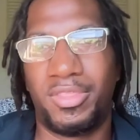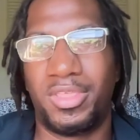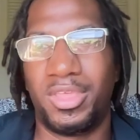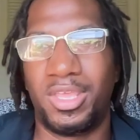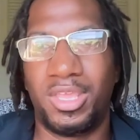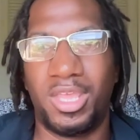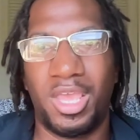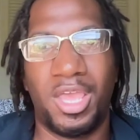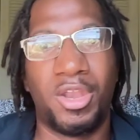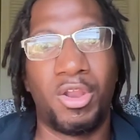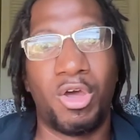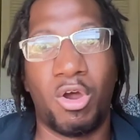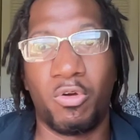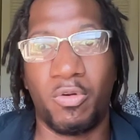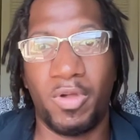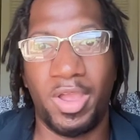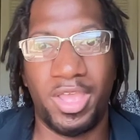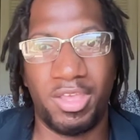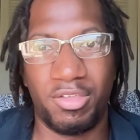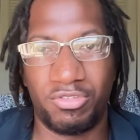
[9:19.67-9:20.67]
the
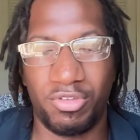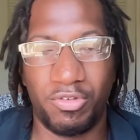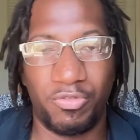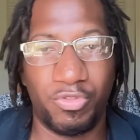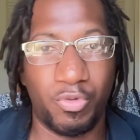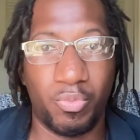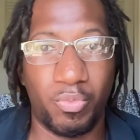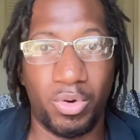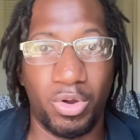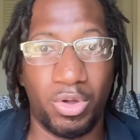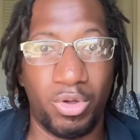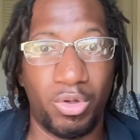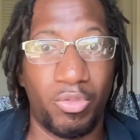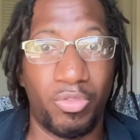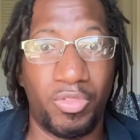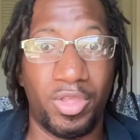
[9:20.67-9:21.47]
NRAs of the world,